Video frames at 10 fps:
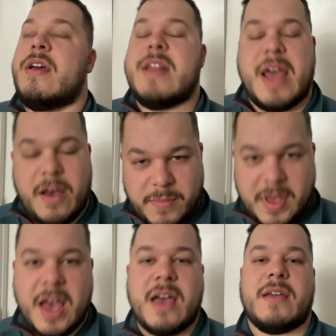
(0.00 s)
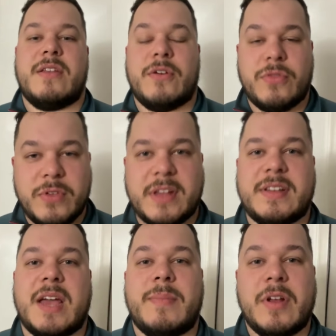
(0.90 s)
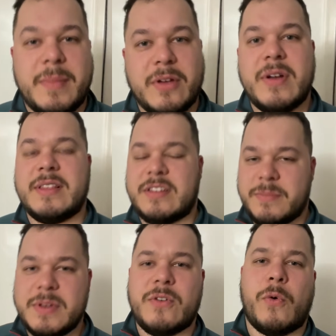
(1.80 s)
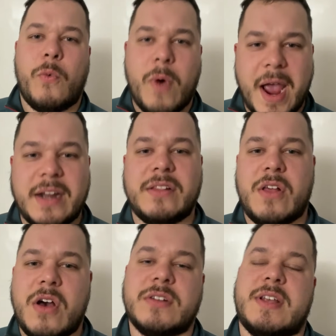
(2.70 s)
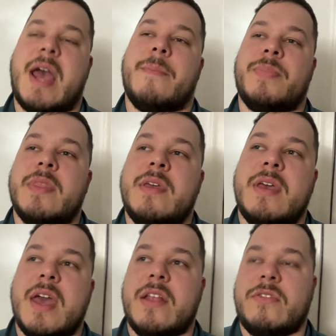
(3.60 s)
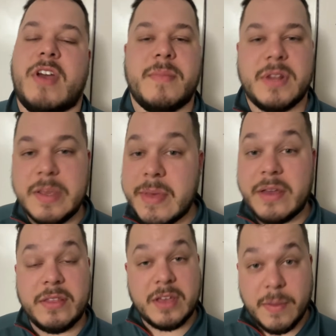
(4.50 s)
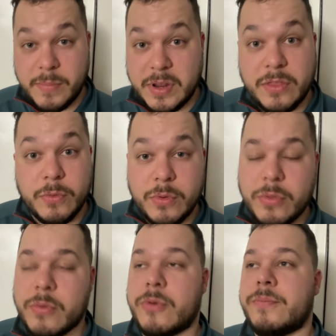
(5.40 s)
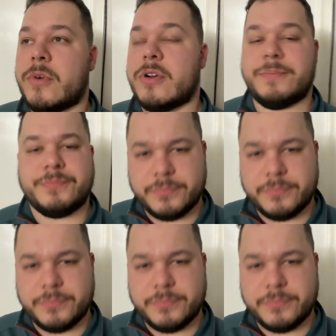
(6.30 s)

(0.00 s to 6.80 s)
Now I'm, through that time period, I'm like, all right, this has been quite a long time. And so I've been emailing the company through and through, or,